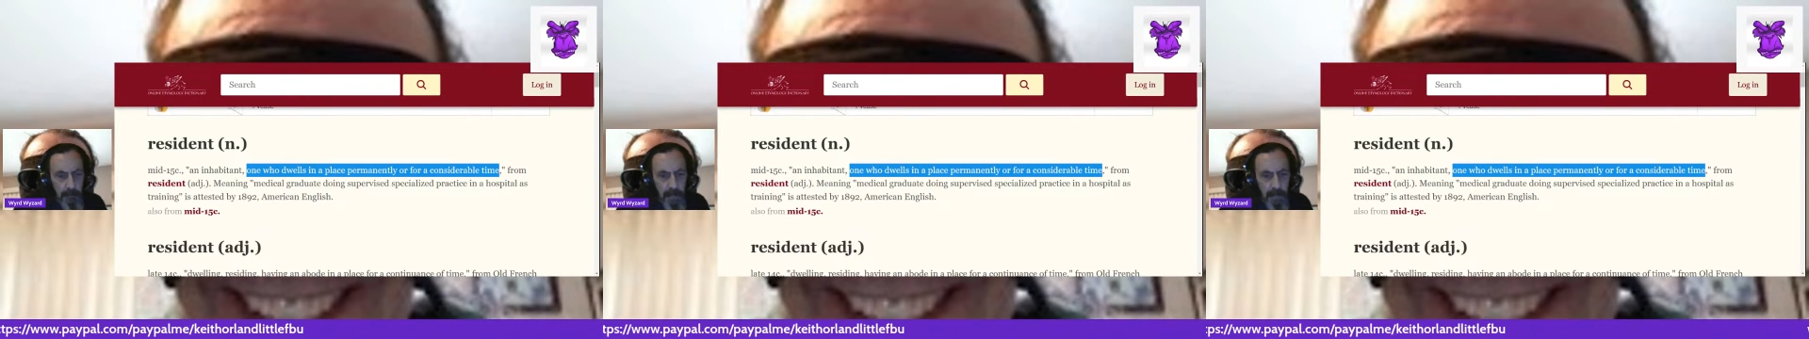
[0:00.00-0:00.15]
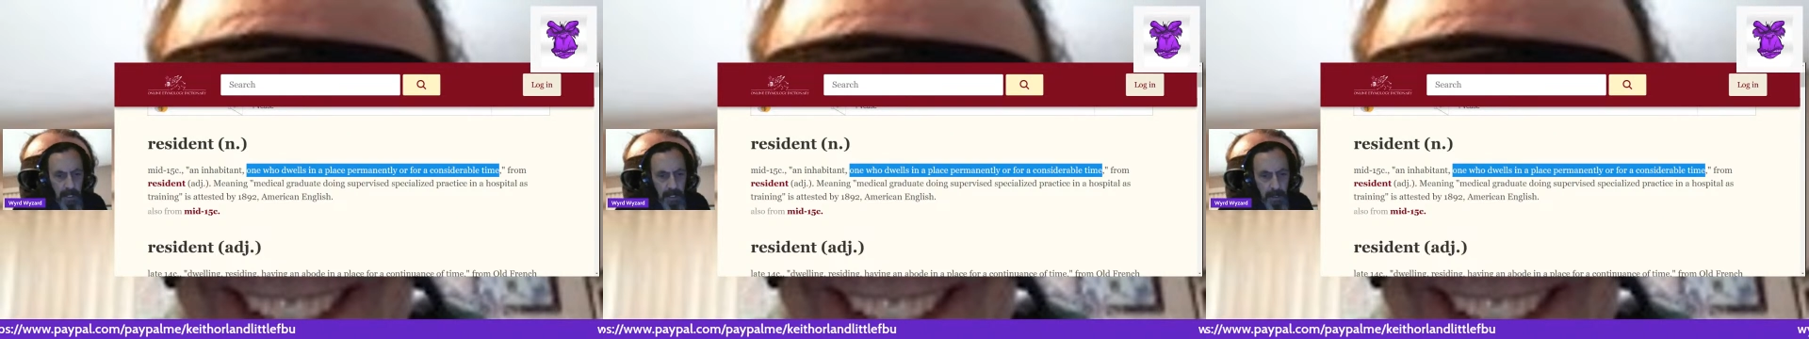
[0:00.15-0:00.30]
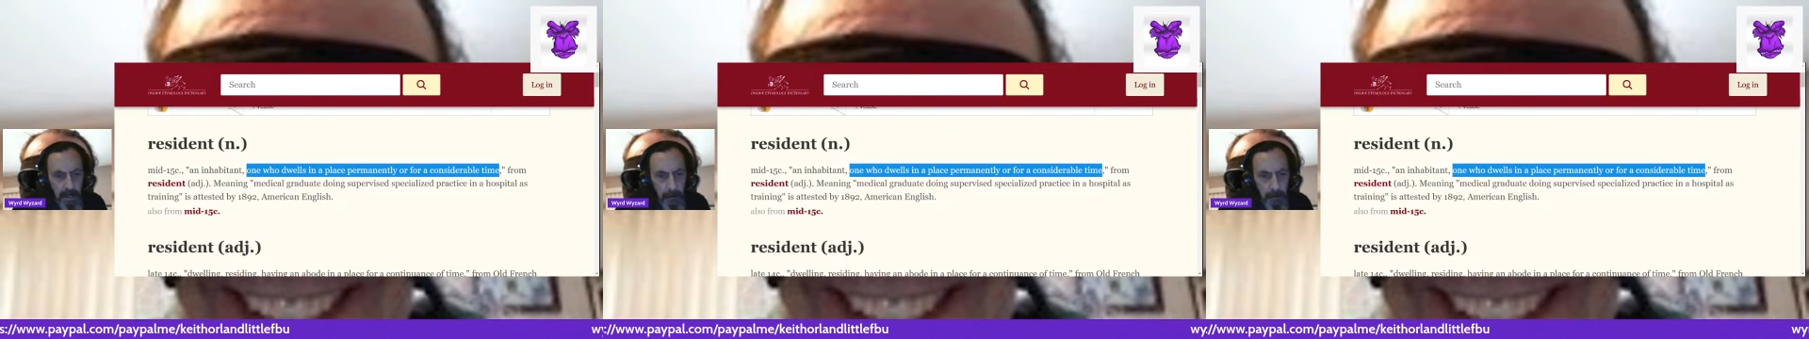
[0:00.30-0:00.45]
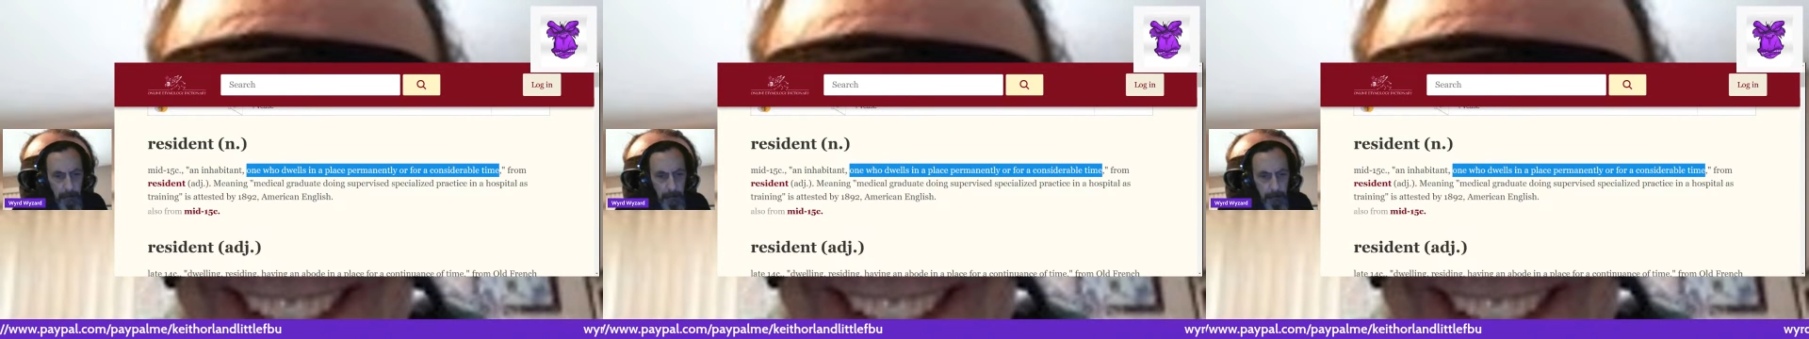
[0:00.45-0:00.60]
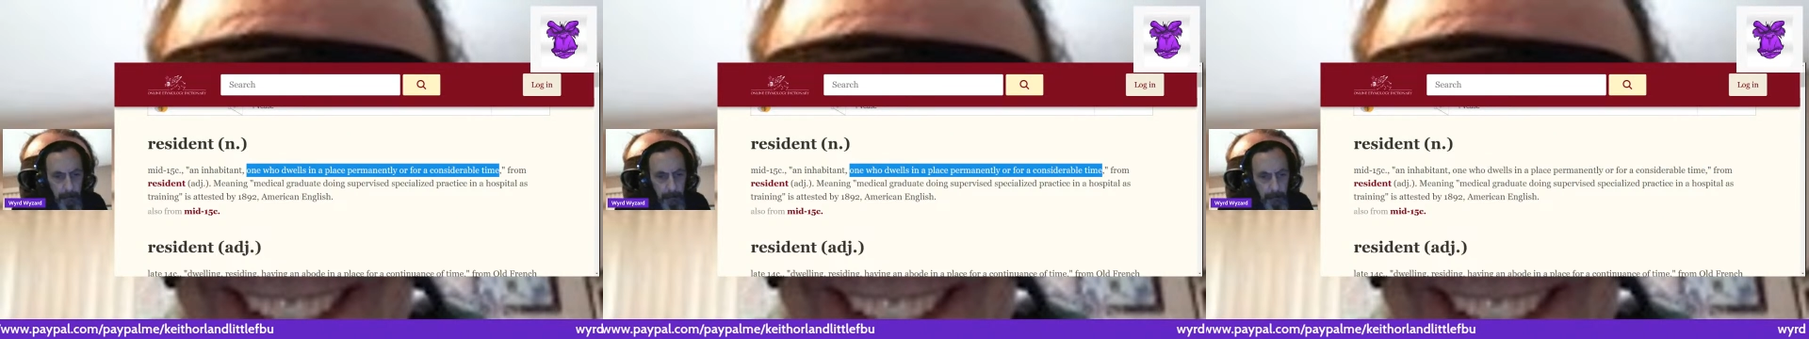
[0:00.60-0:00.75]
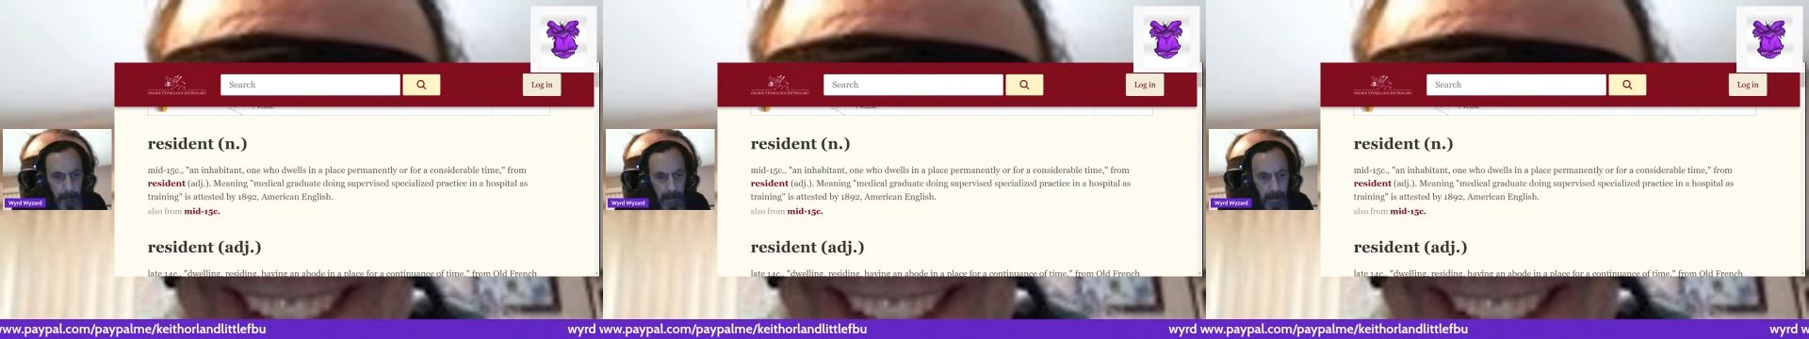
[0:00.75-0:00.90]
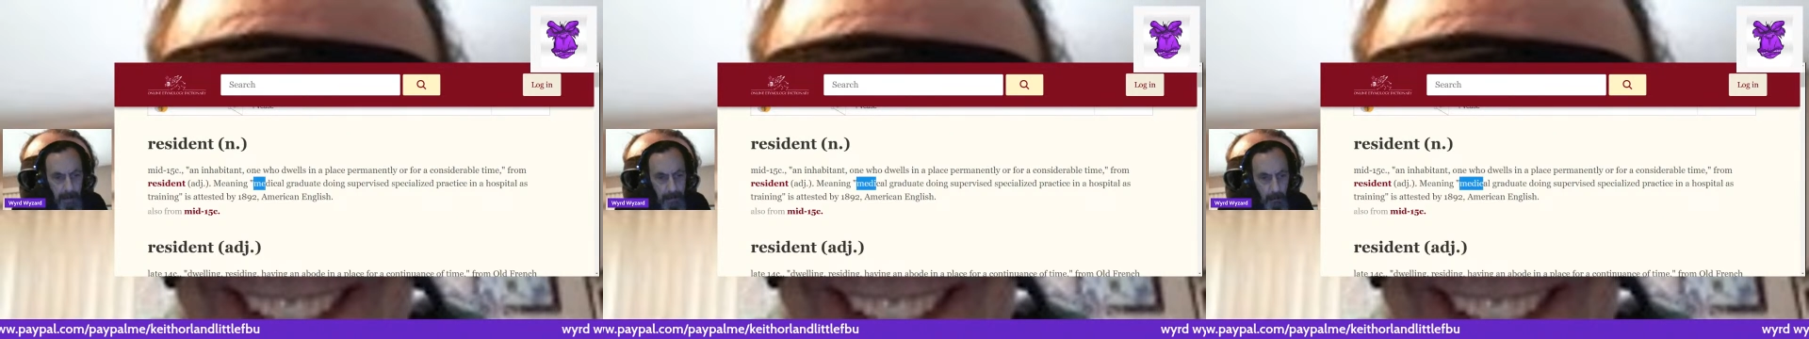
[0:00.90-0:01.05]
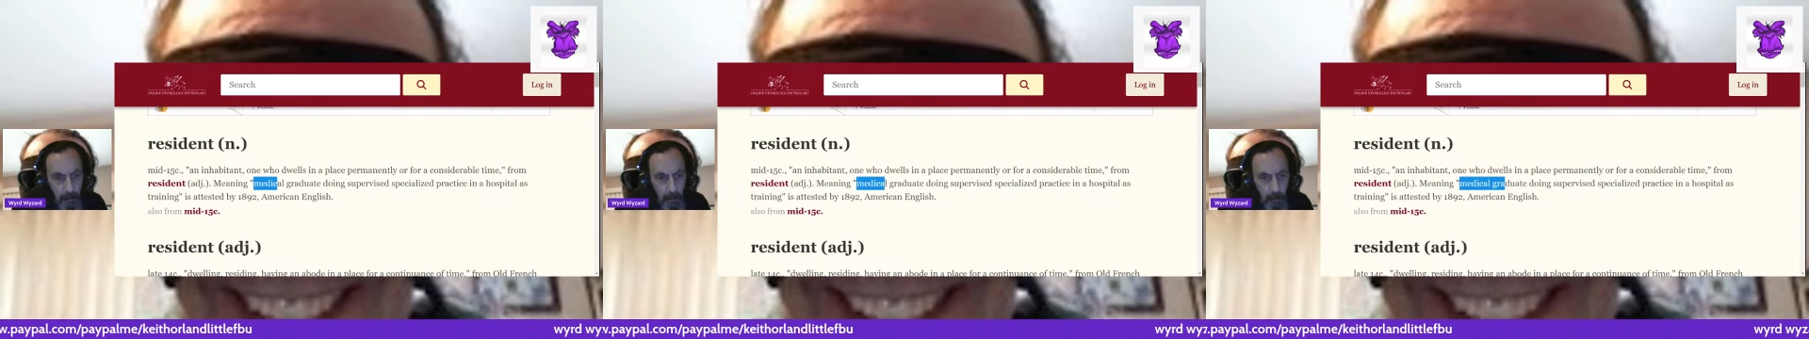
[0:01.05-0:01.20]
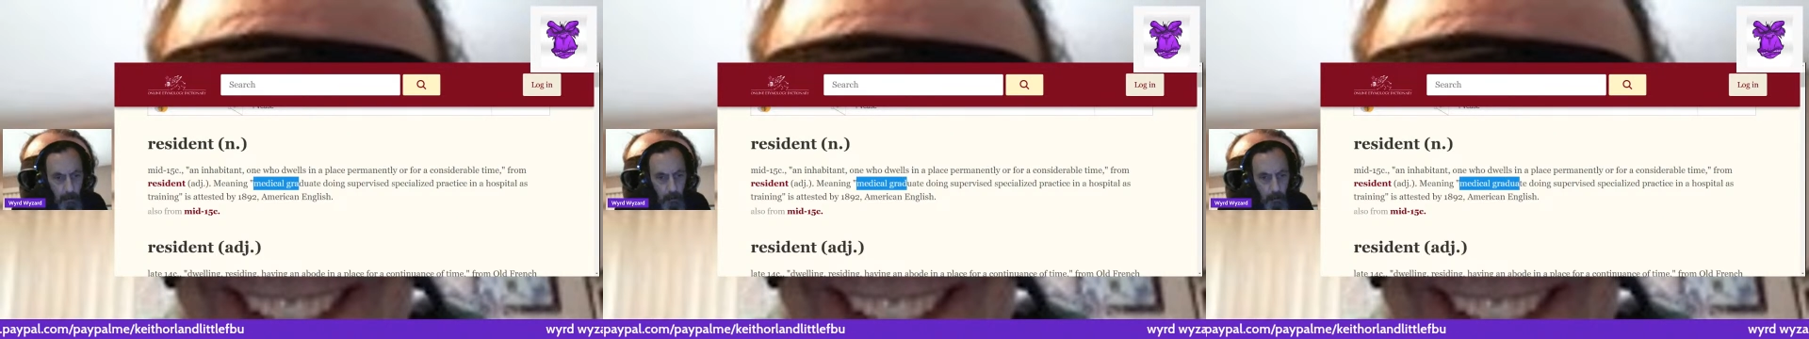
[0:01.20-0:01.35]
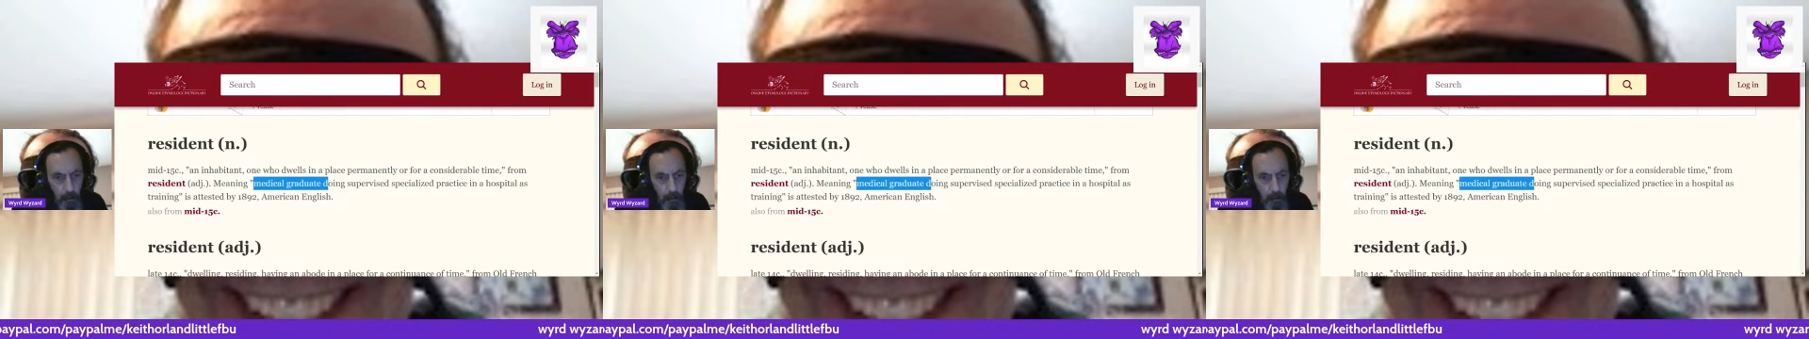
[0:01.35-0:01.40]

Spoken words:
meaning medical